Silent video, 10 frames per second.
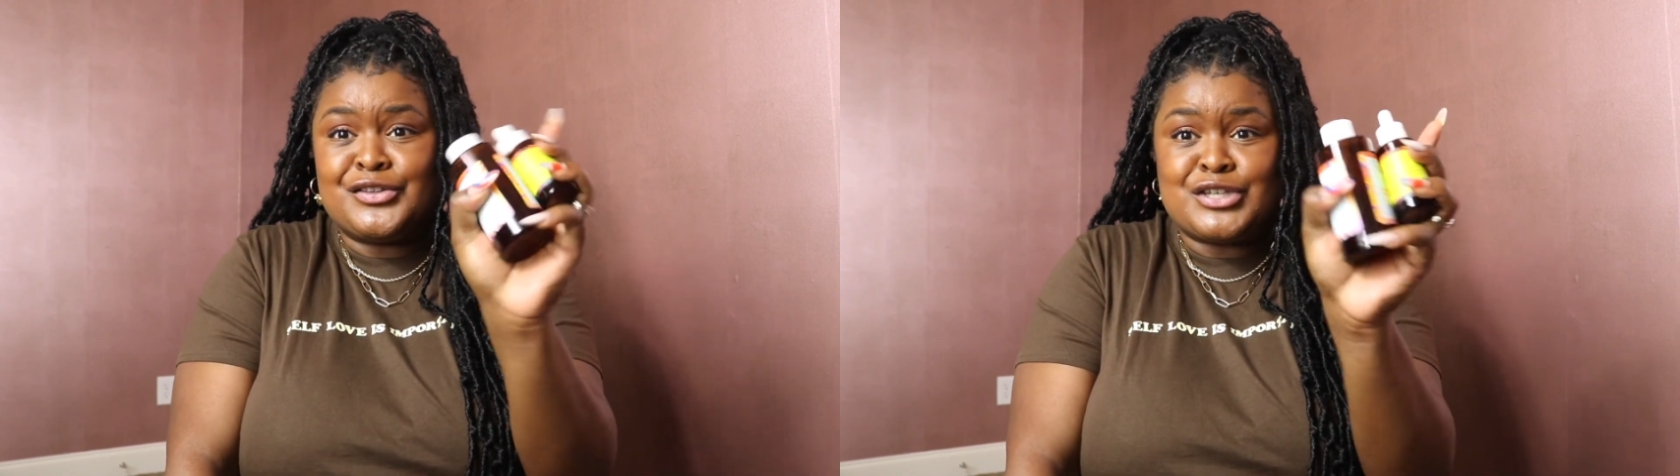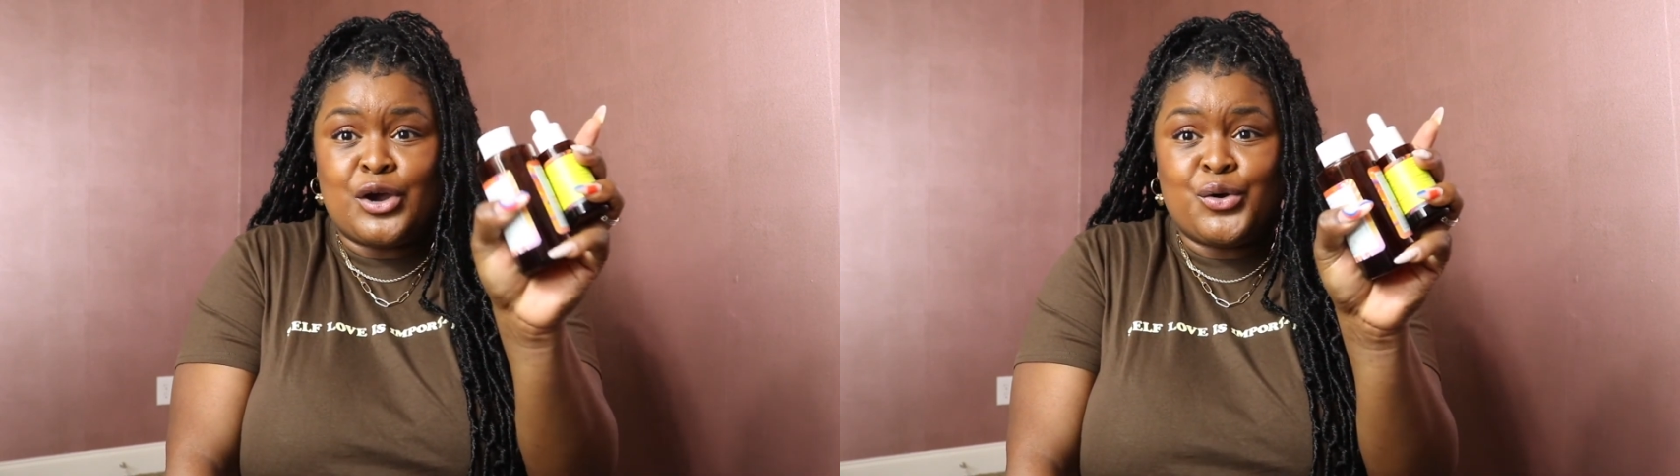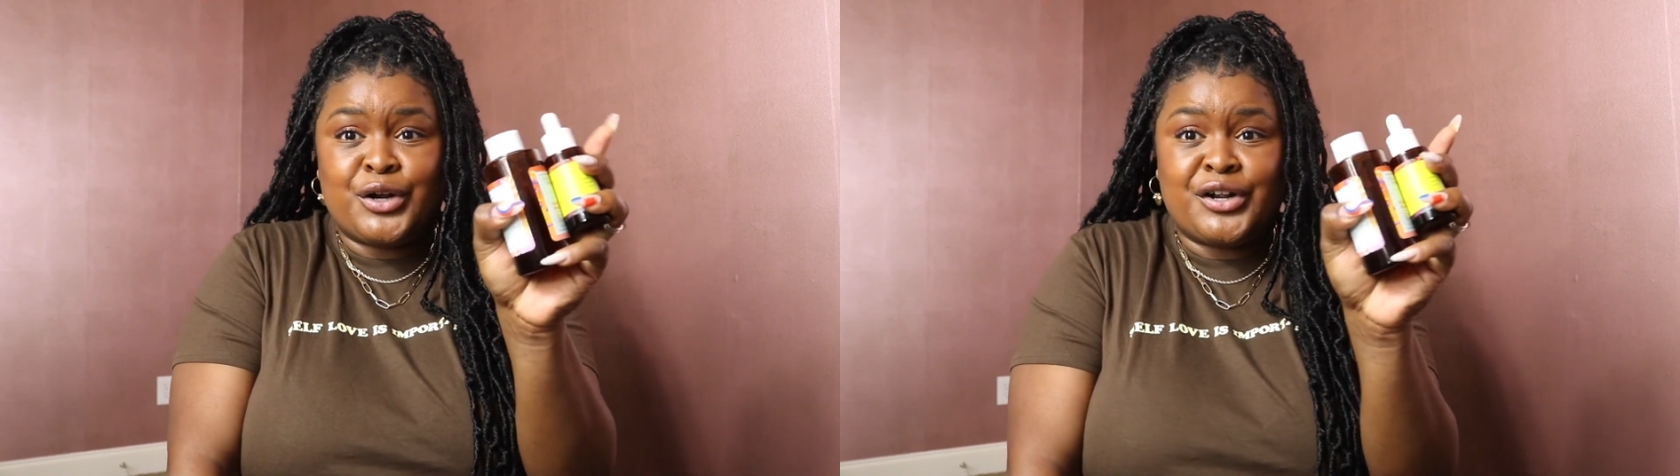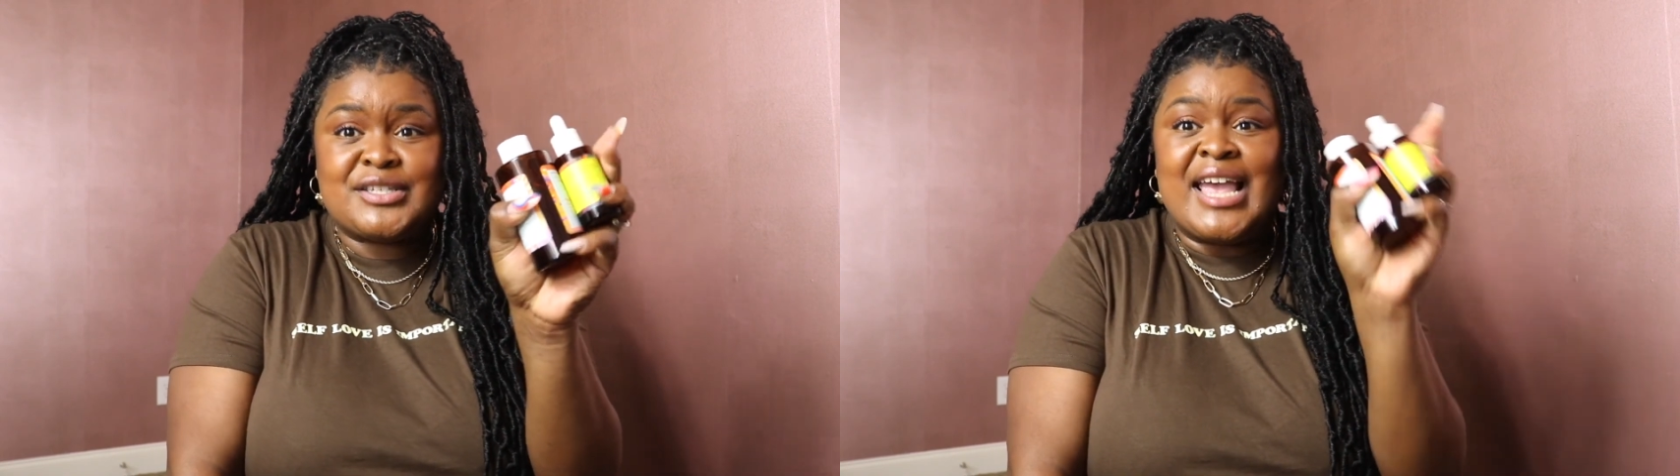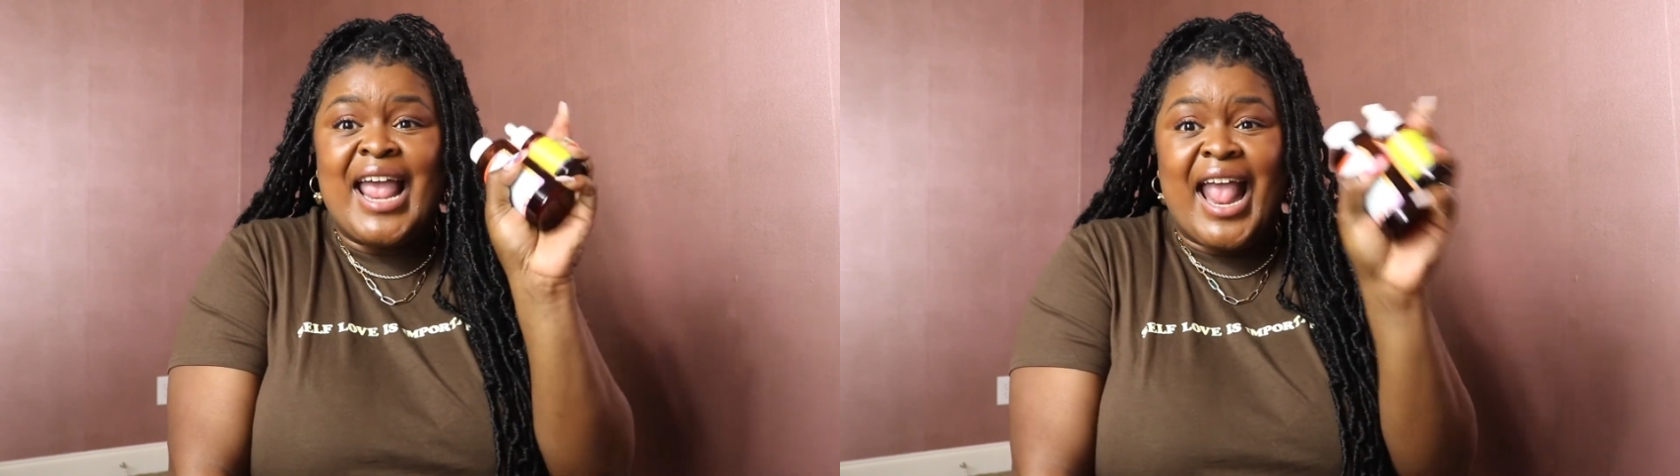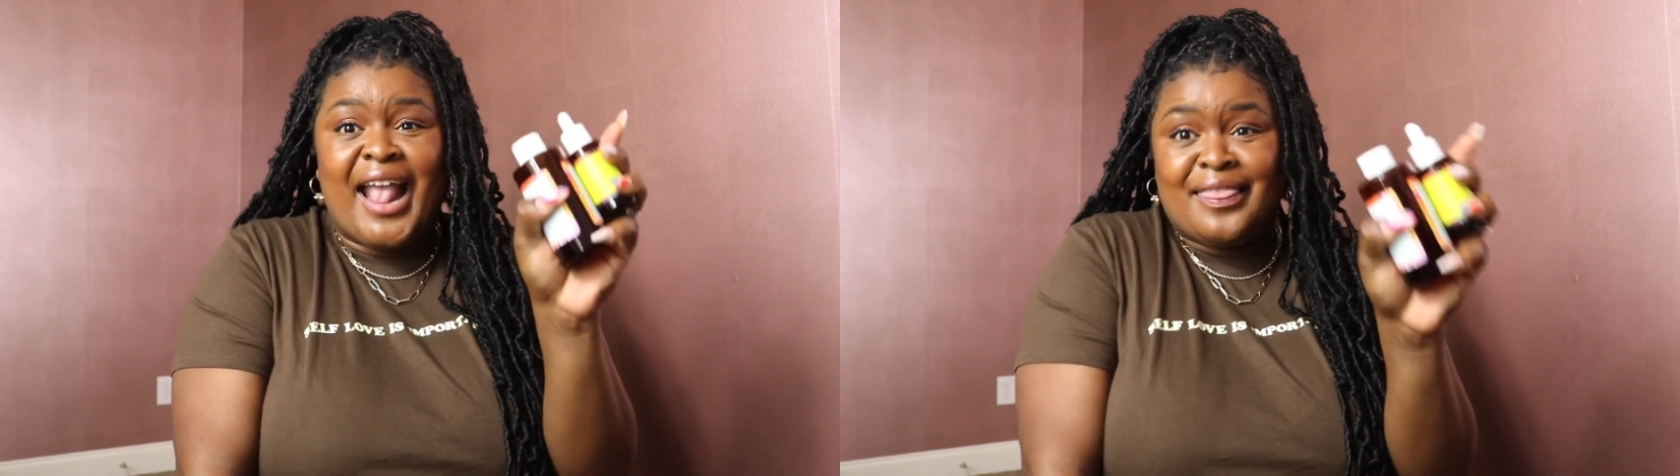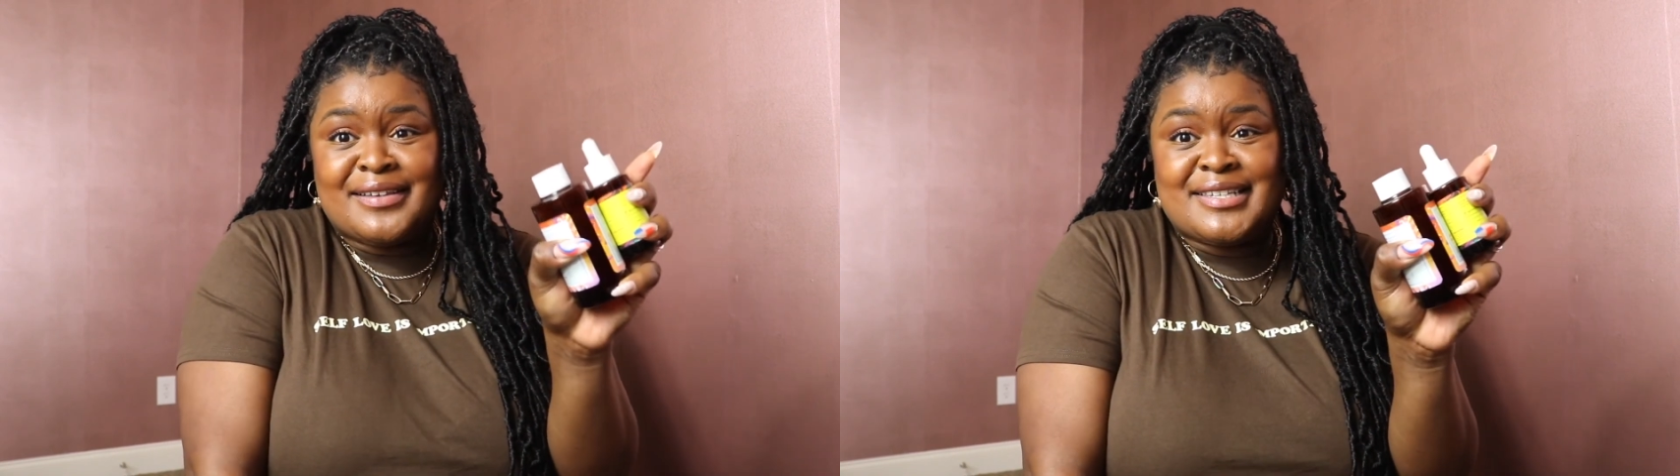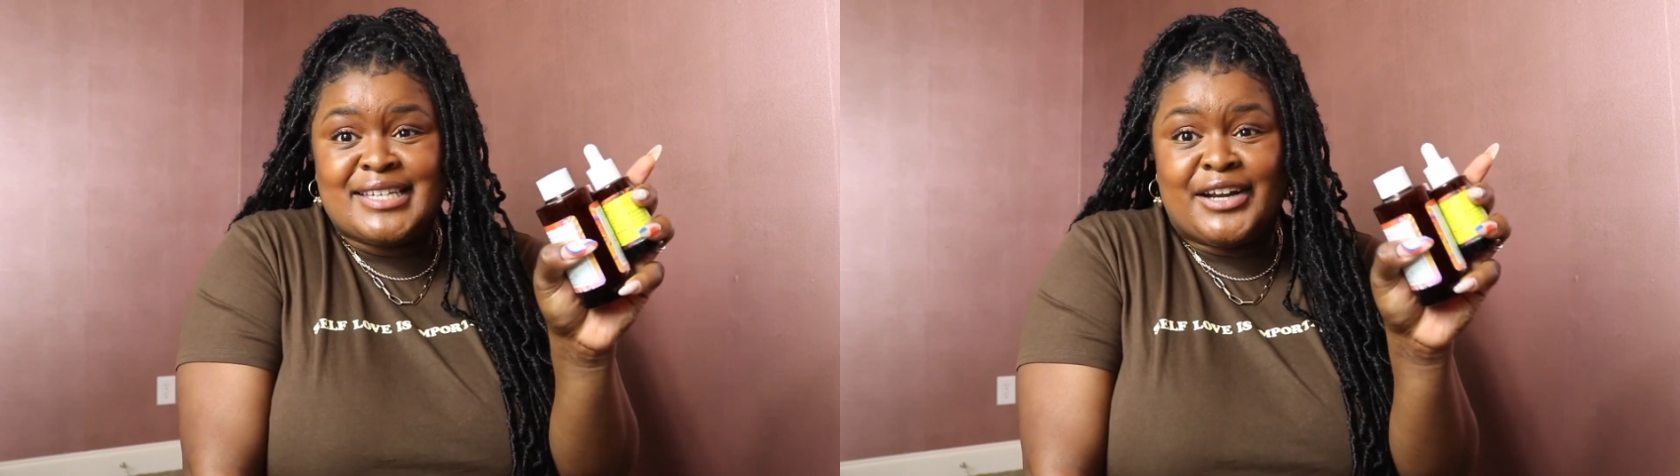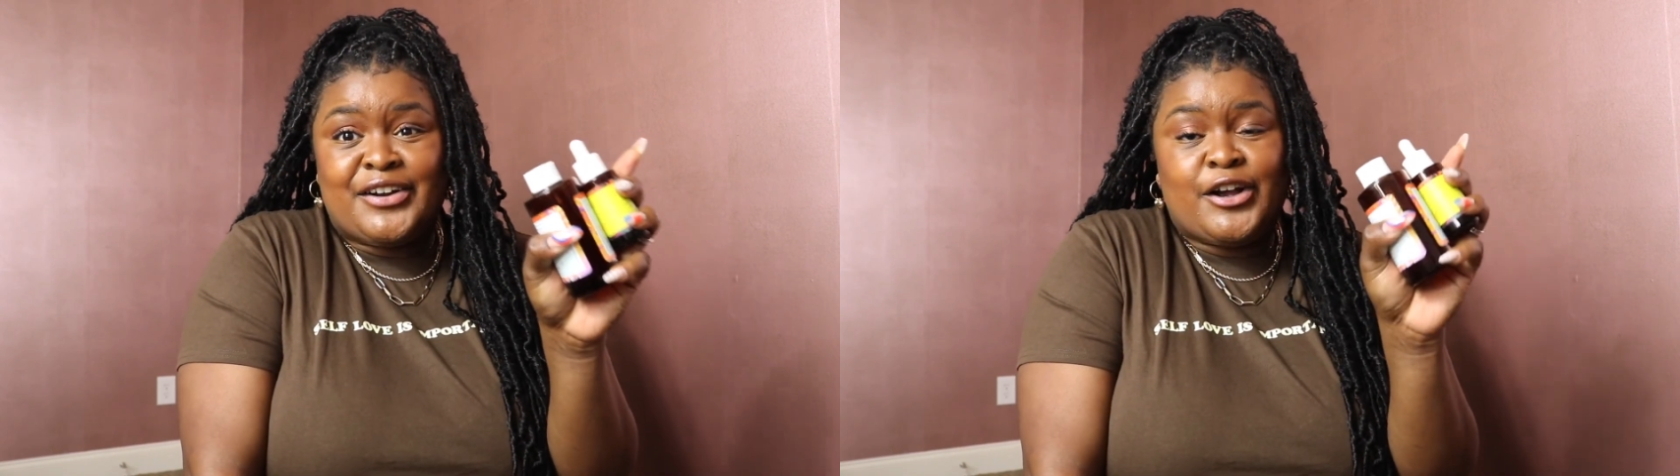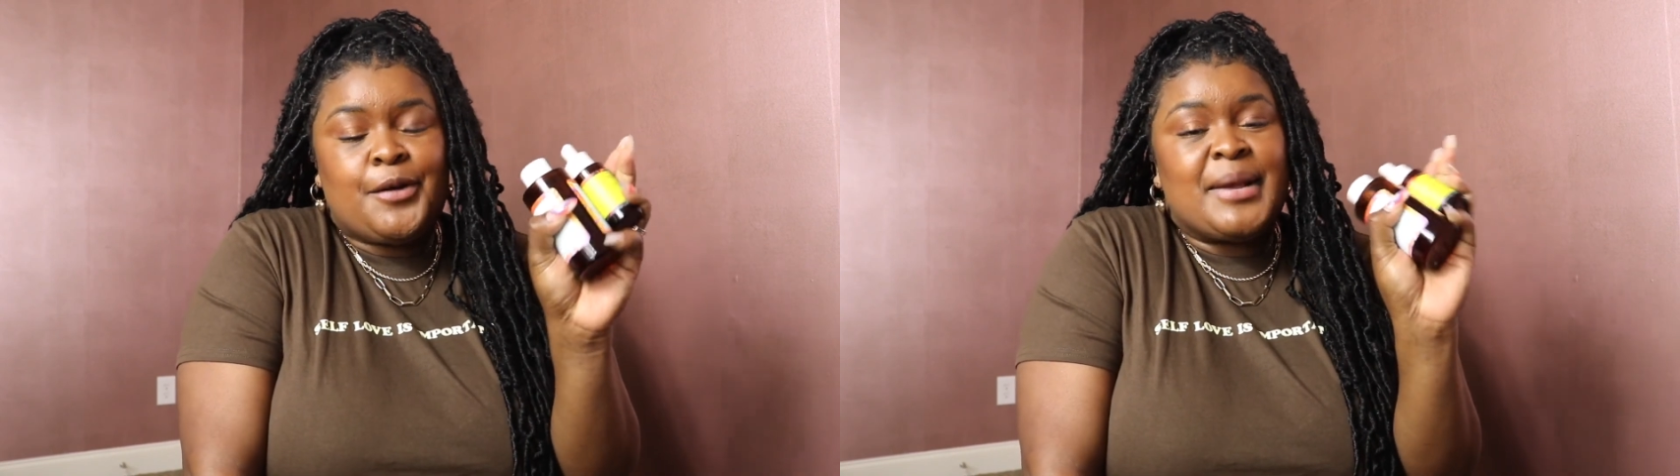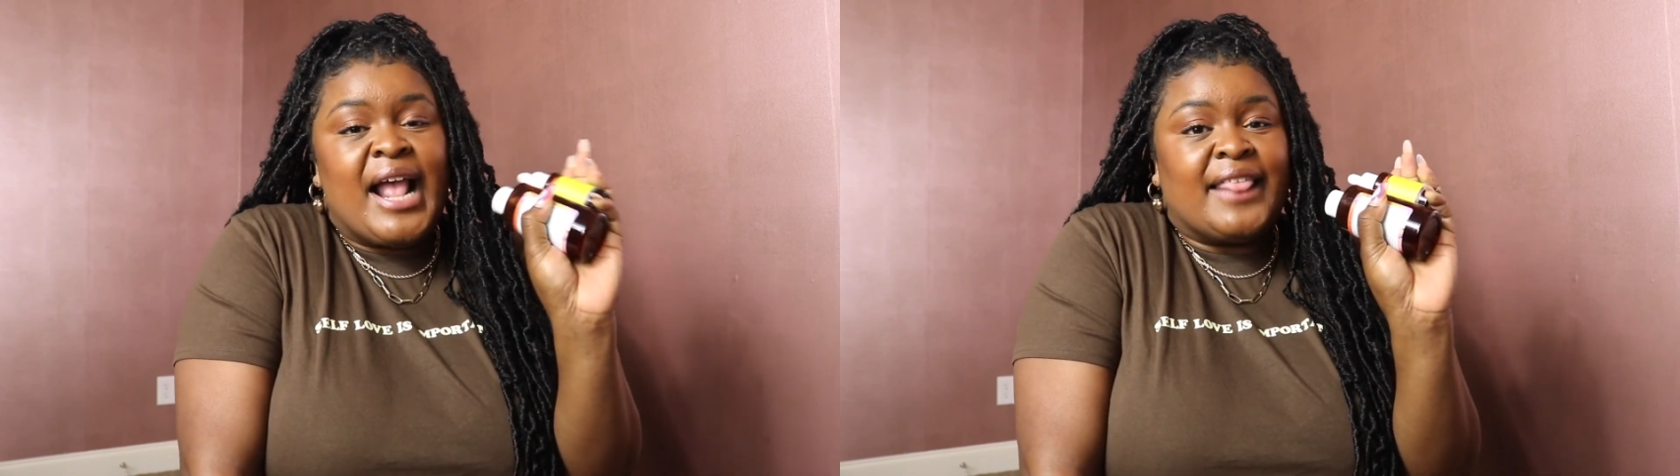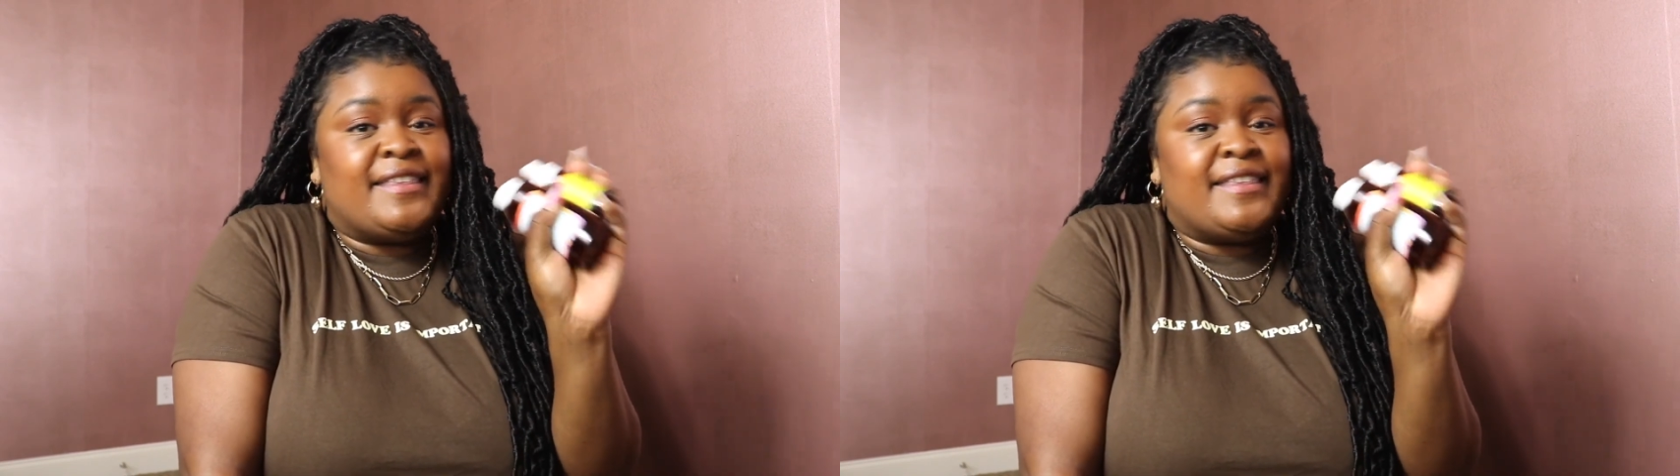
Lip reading: the toners and the serum,